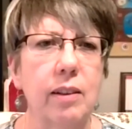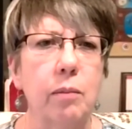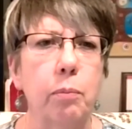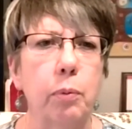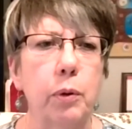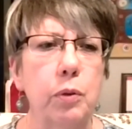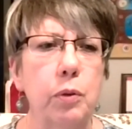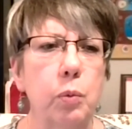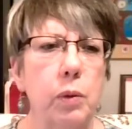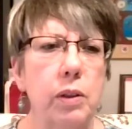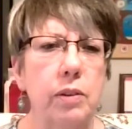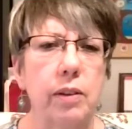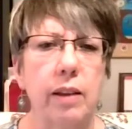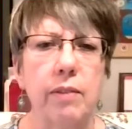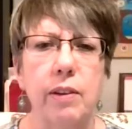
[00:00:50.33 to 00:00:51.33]
And Bruce
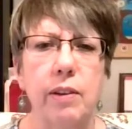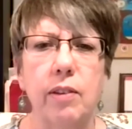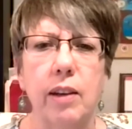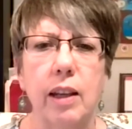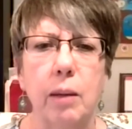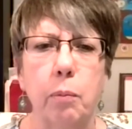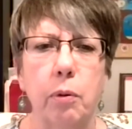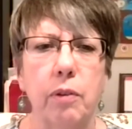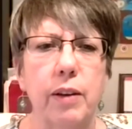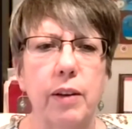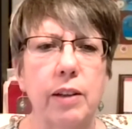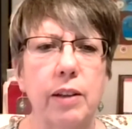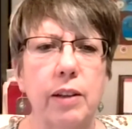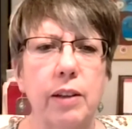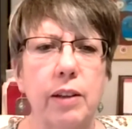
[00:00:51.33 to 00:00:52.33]
was a visiting
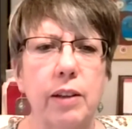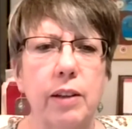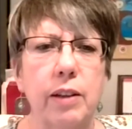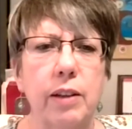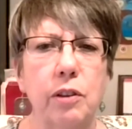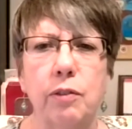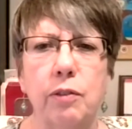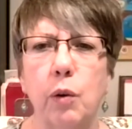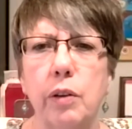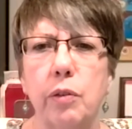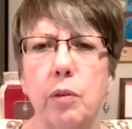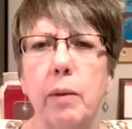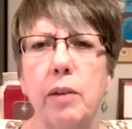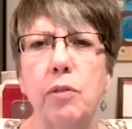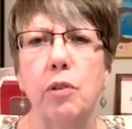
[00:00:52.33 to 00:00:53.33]
professor for a
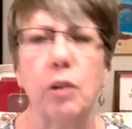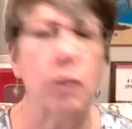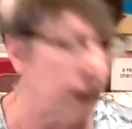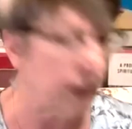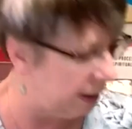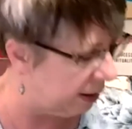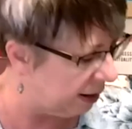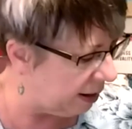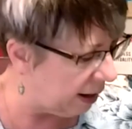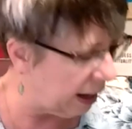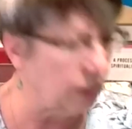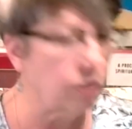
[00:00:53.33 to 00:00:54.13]
semester, and I